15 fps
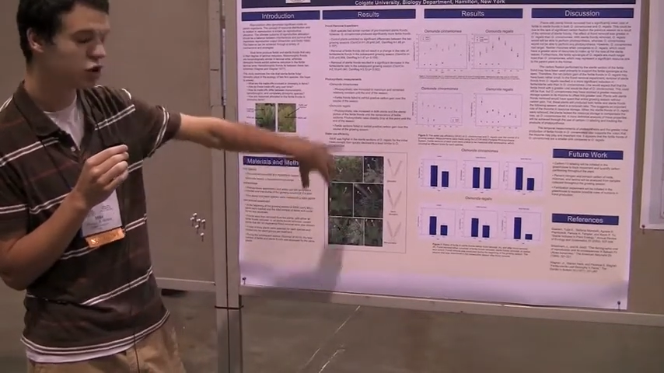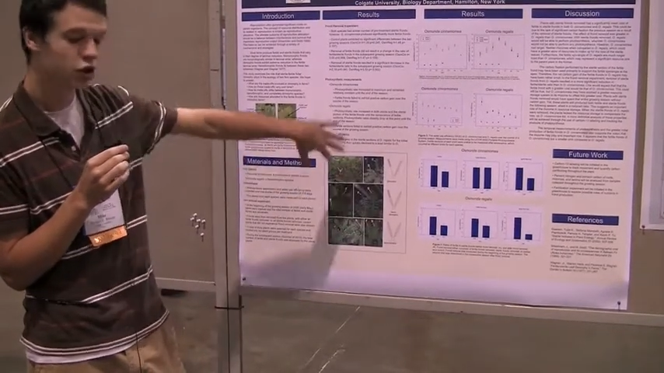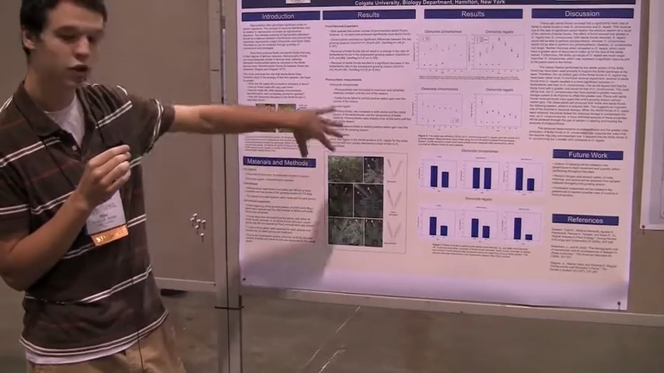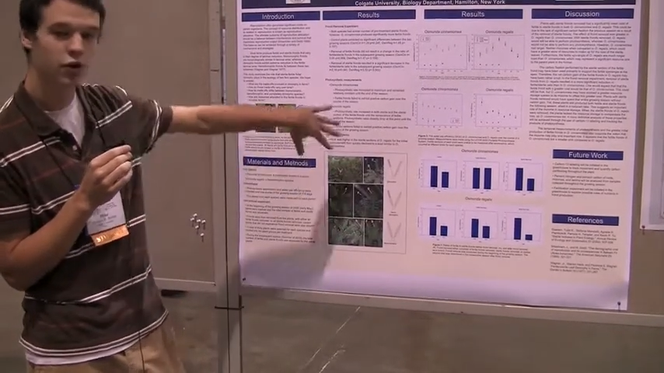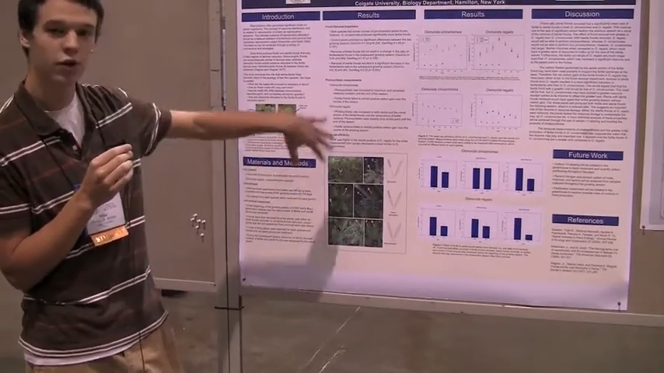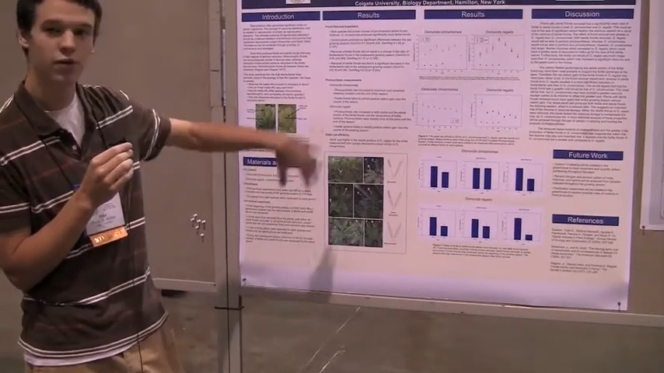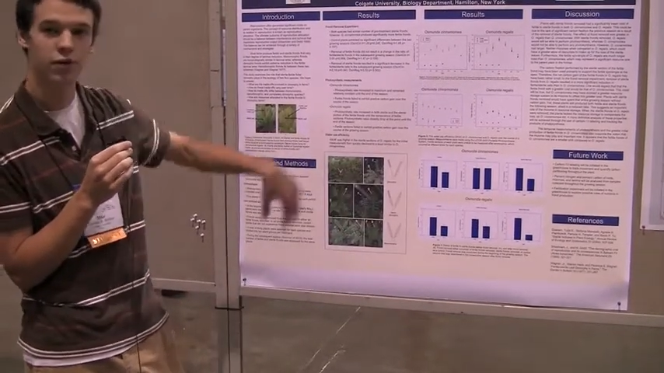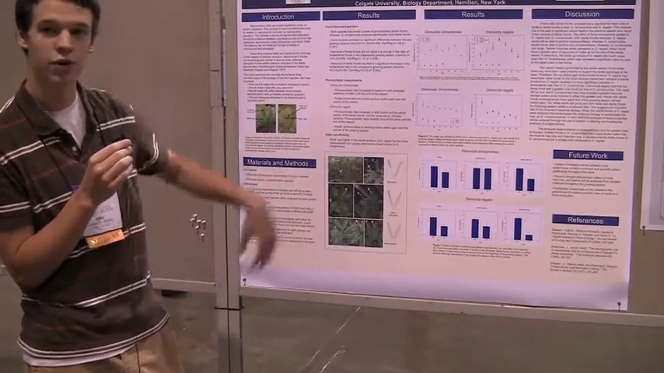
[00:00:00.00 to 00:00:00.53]

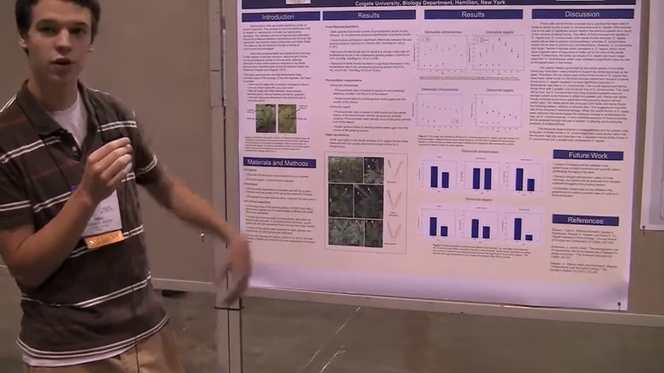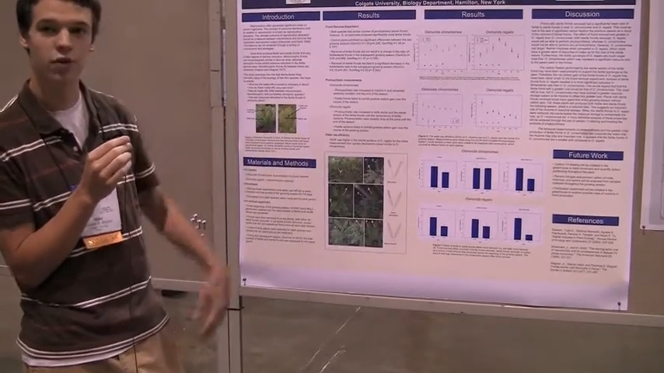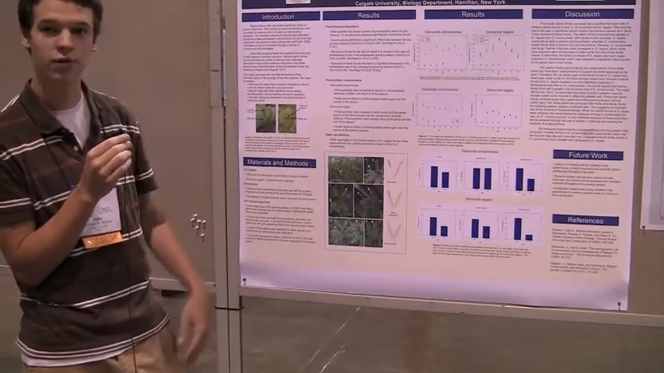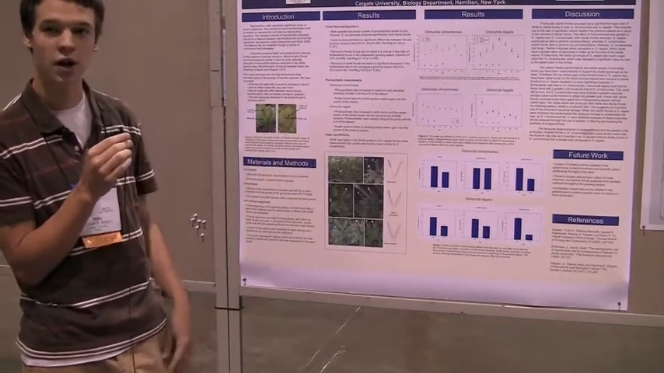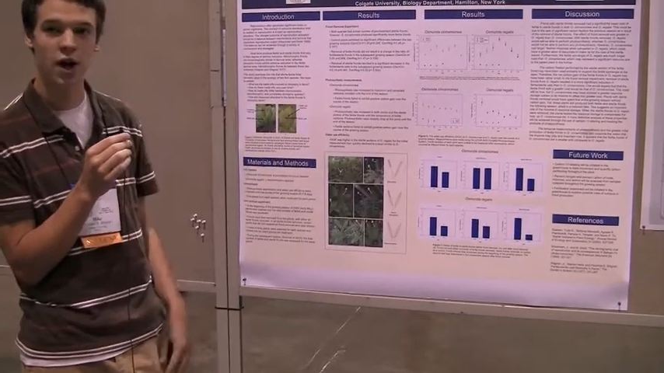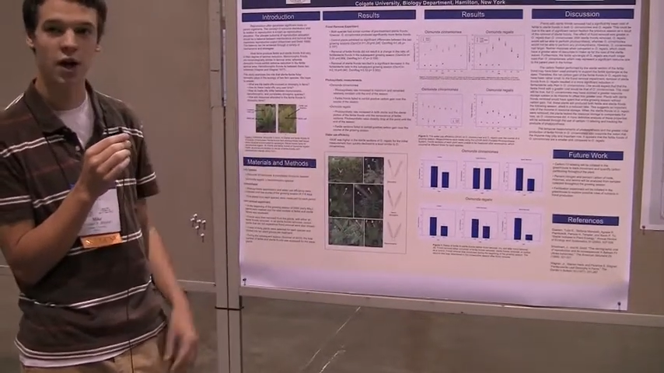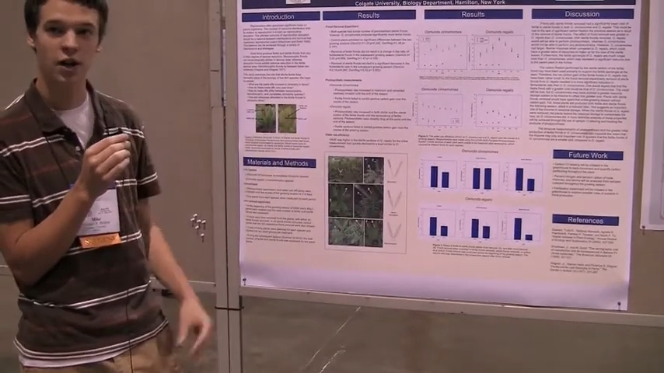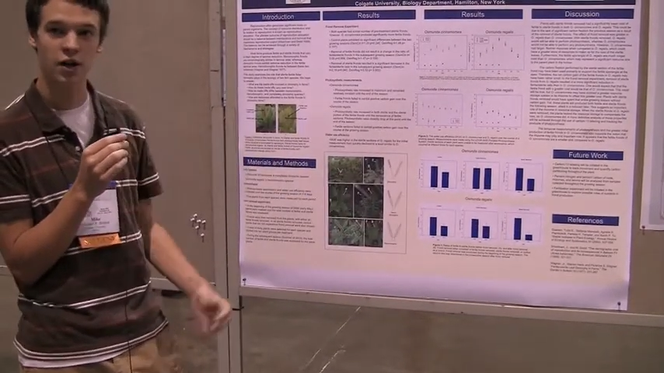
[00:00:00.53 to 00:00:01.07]
to the fertile
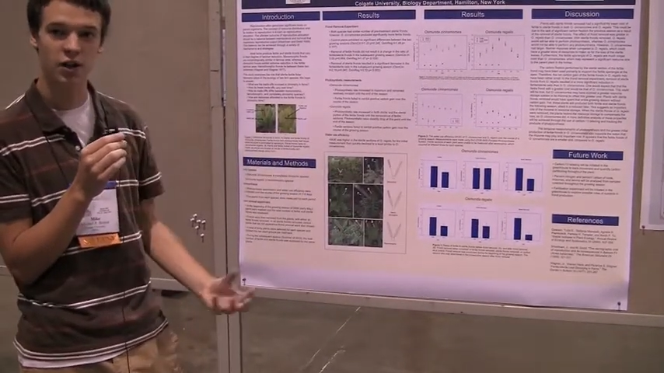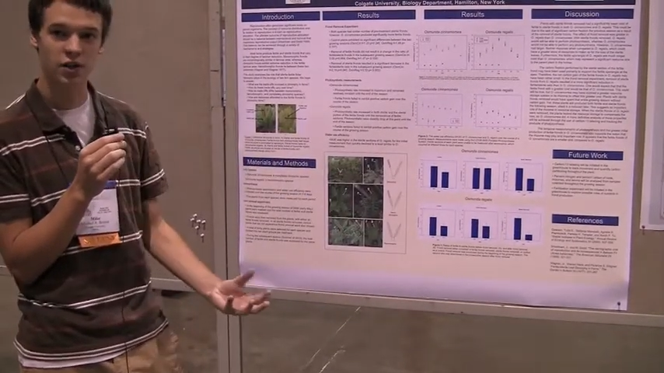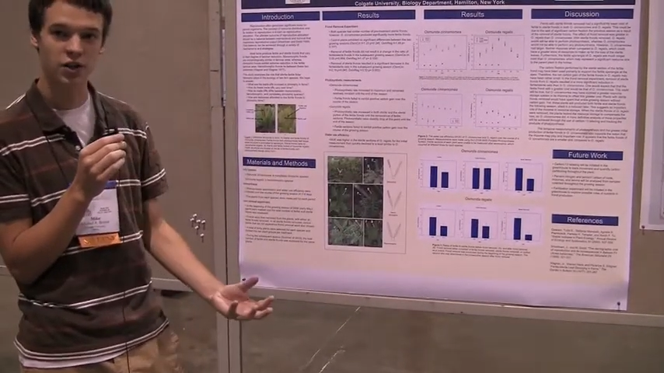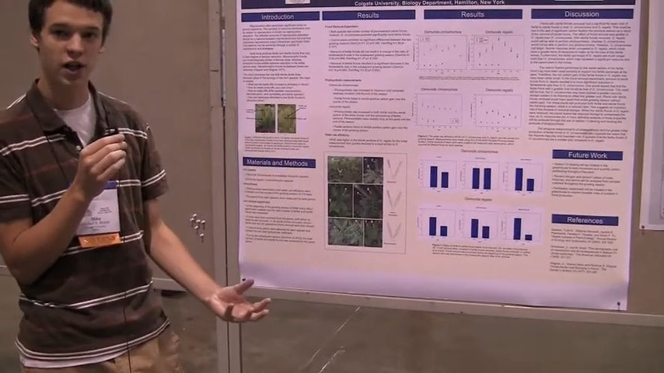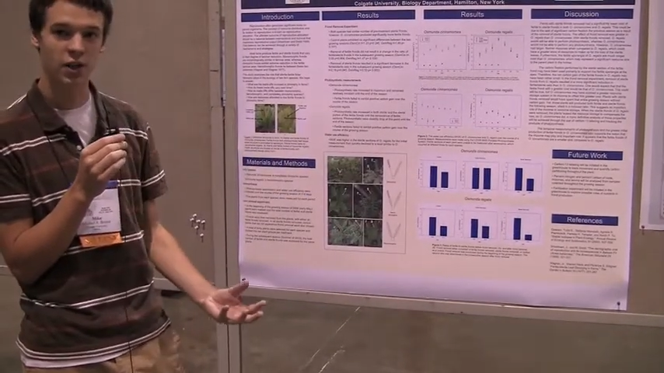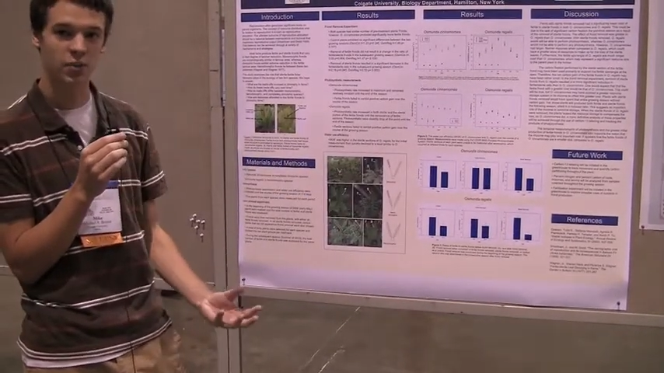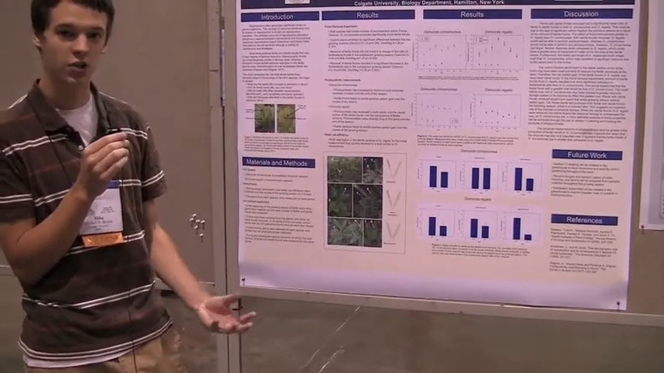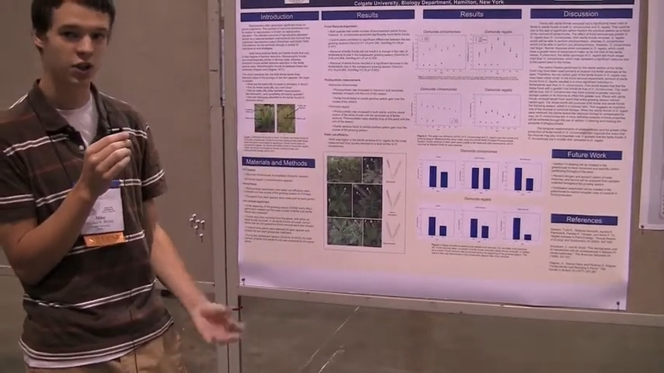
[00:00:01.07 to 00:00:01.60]
frond in the
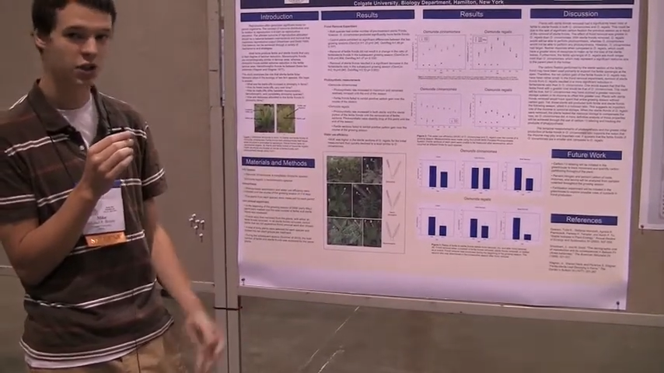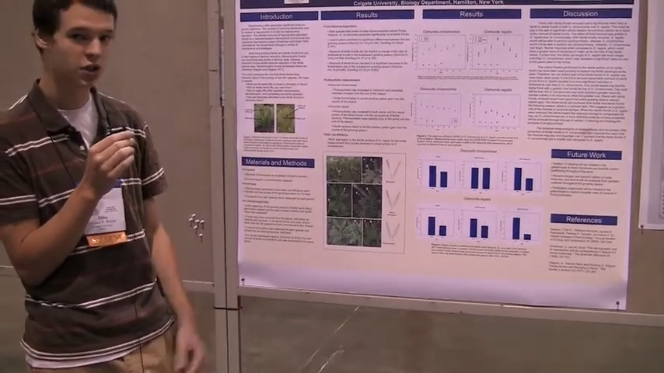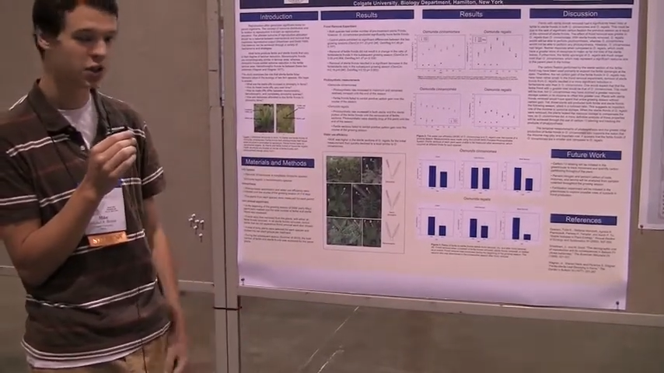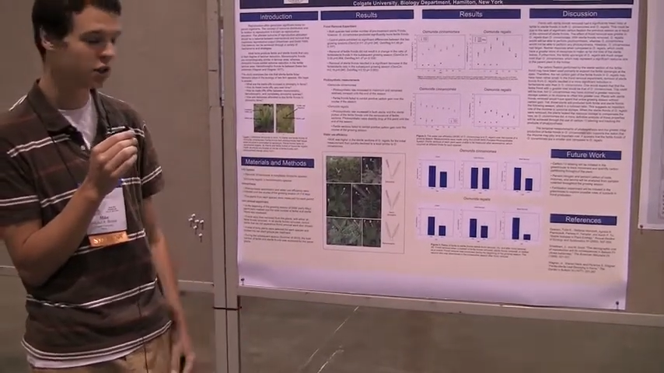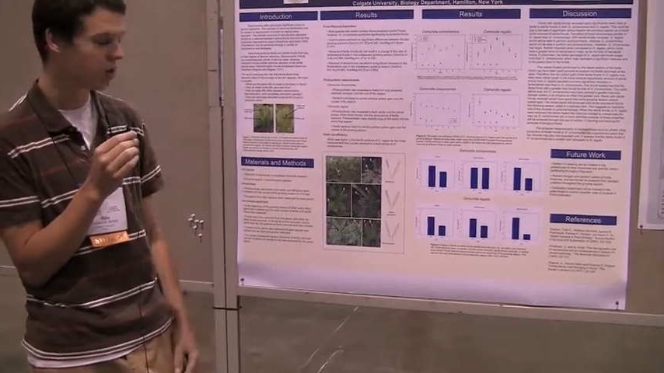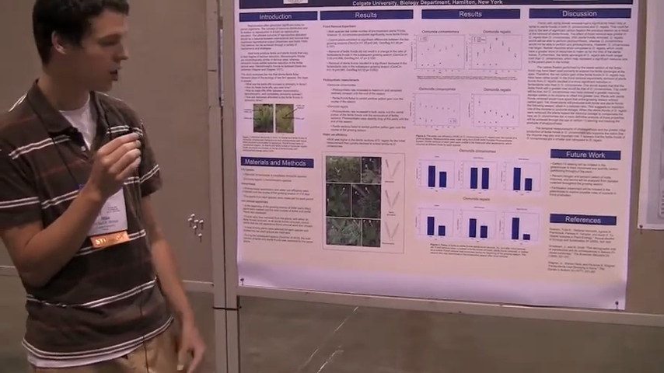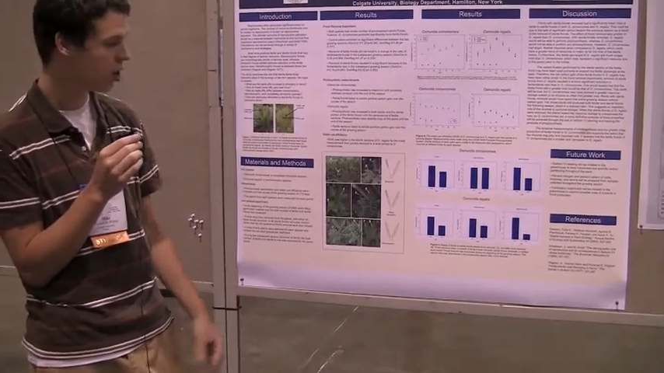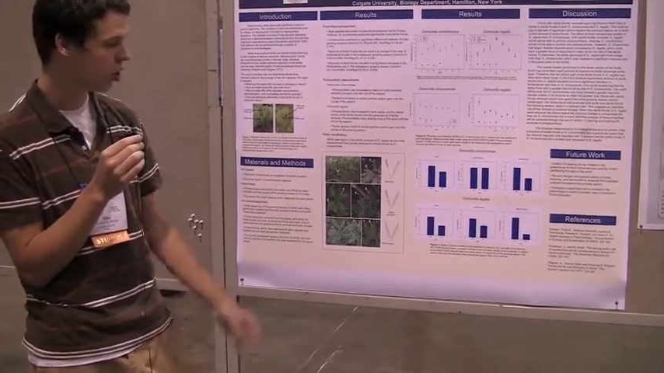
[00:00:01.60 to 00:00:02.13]
same
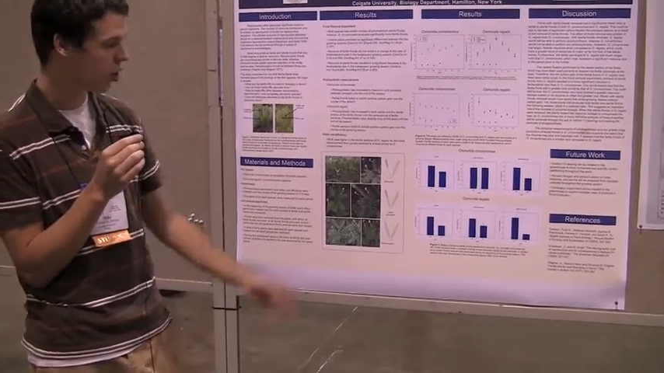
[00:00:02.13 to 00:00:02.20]
season,